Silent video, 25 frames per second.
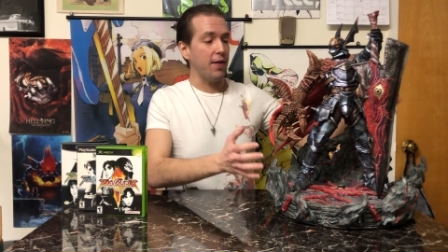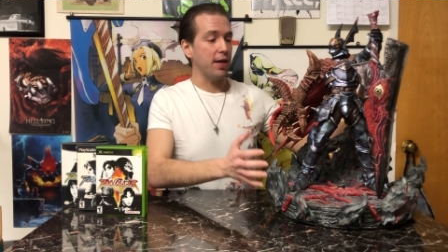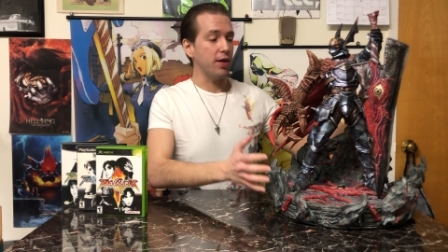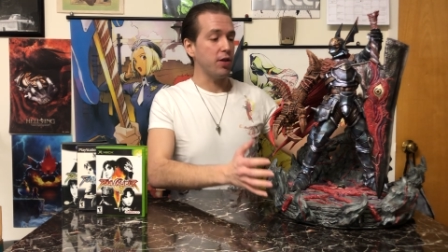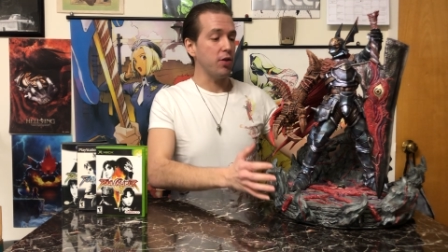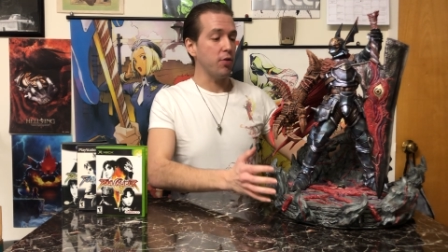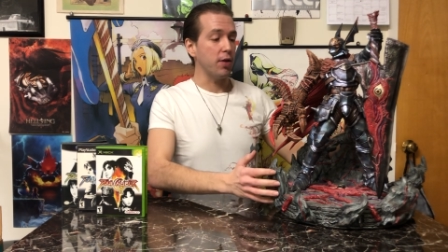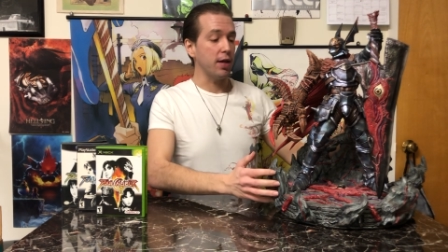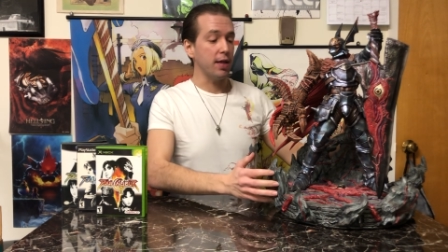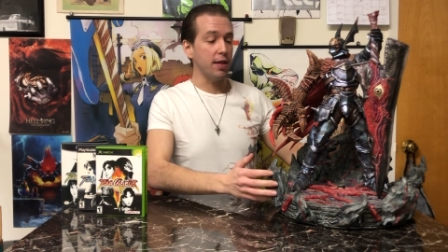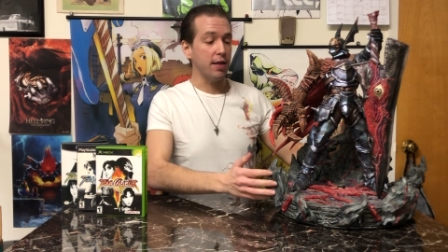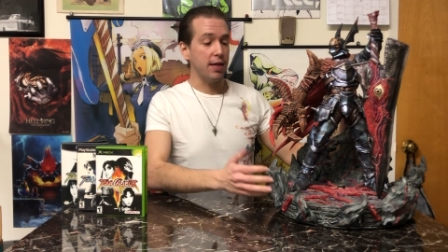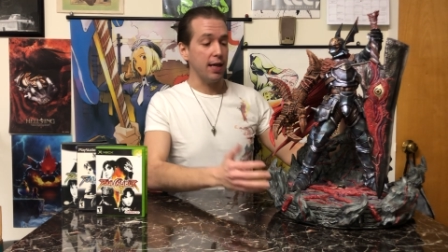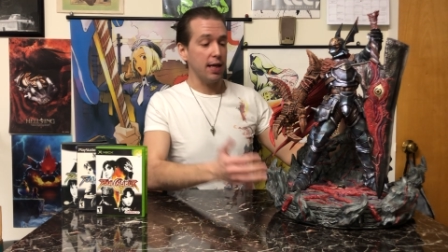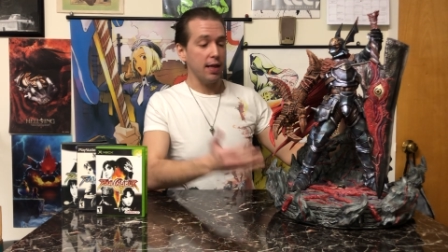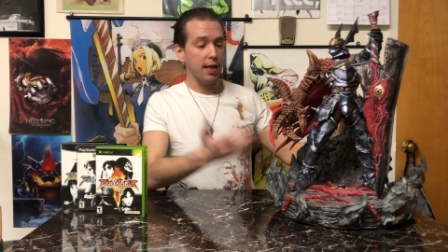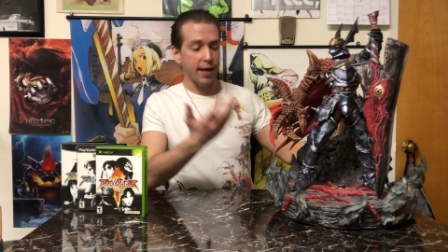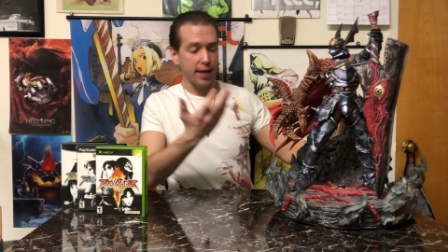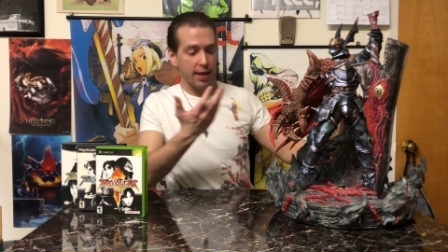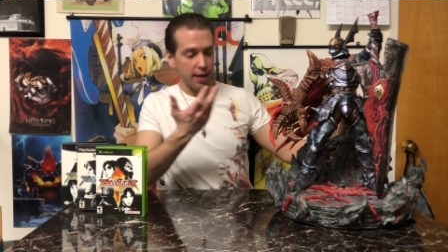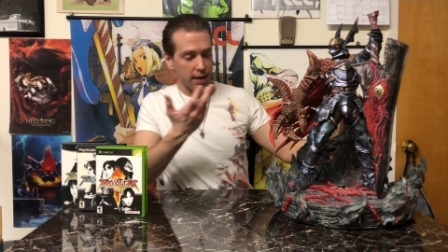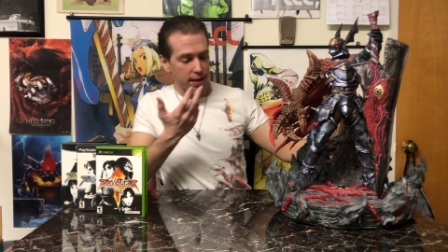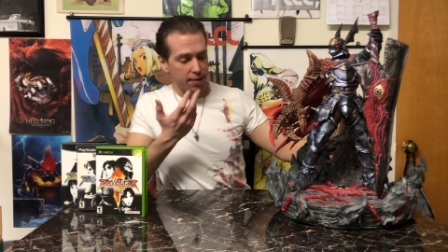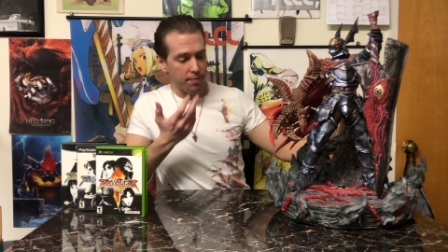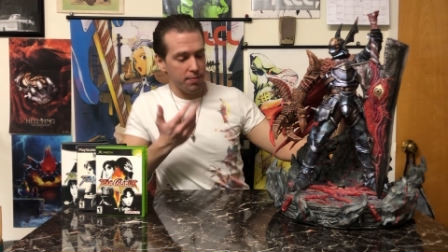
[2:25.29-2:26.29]
as you can see.
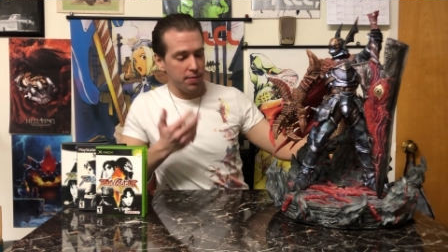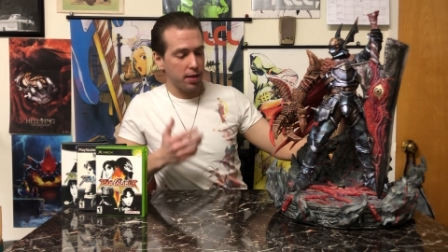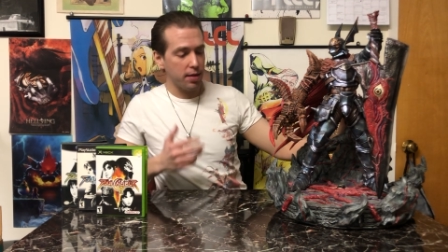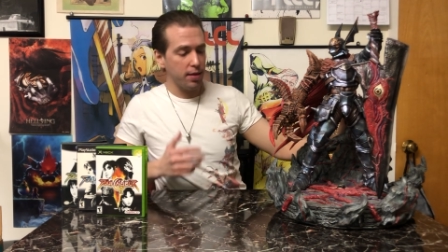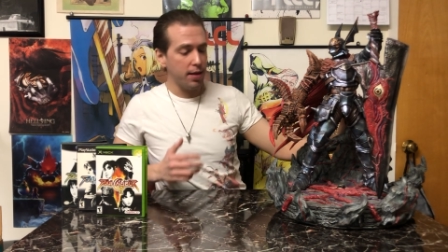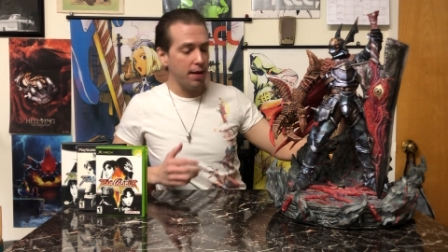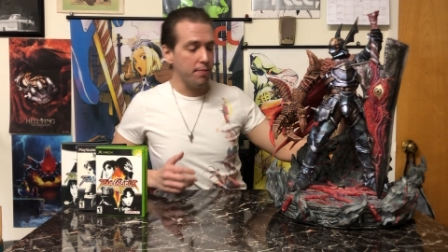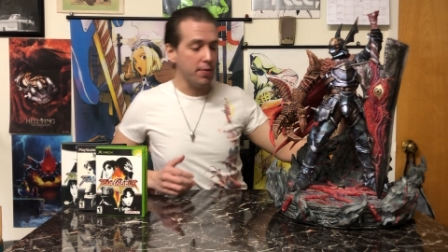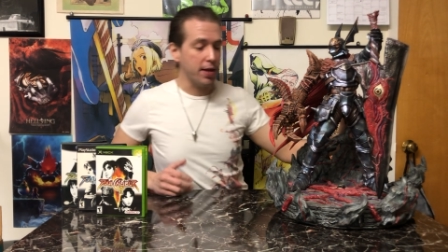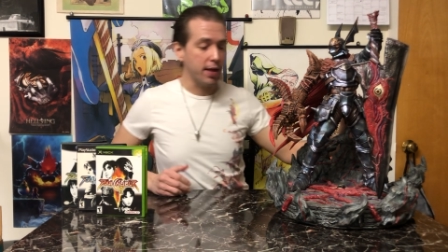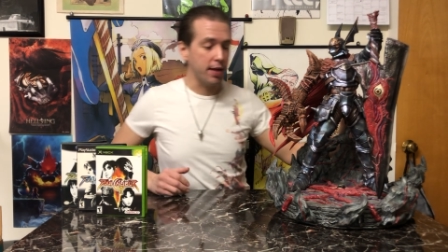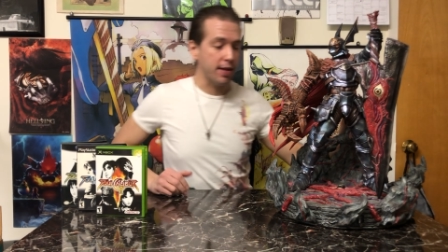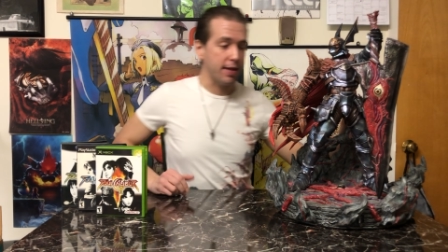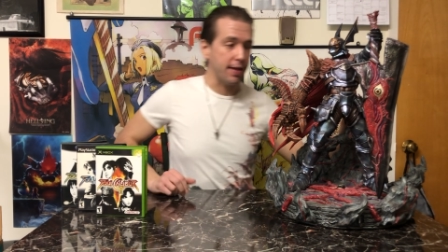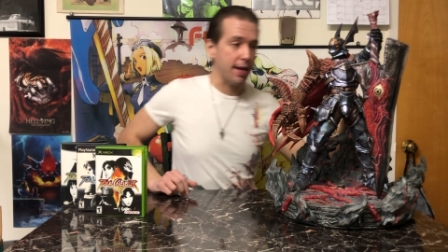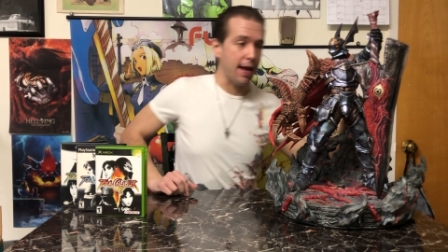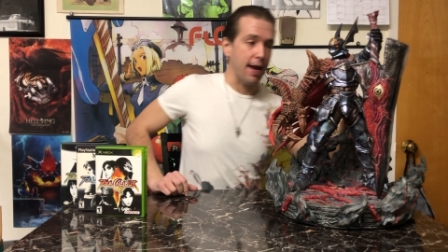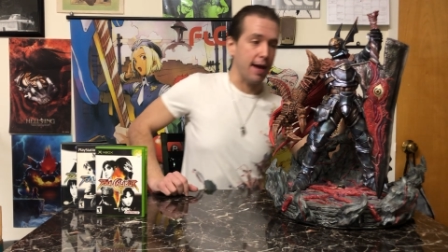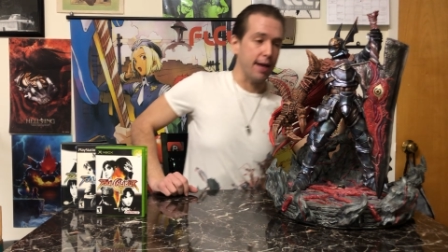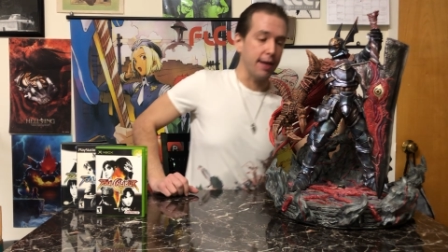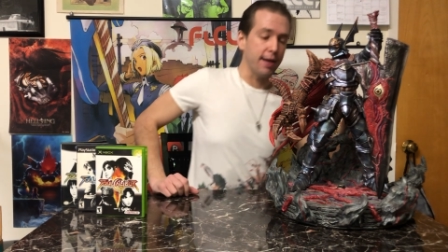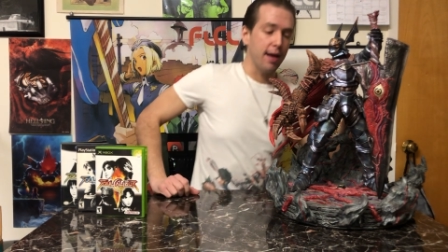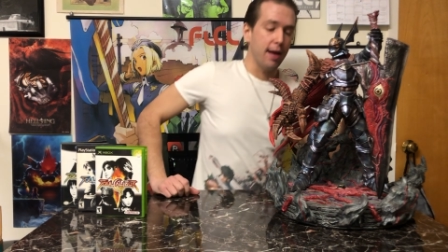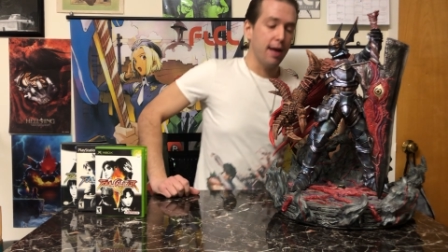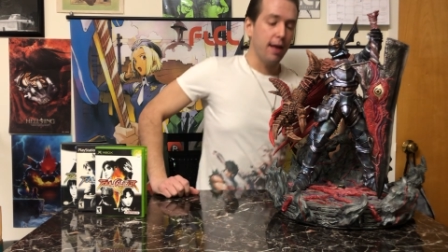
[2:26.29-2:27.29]
Like, let me
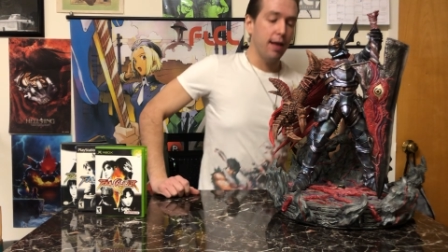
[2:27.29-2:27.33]
stand.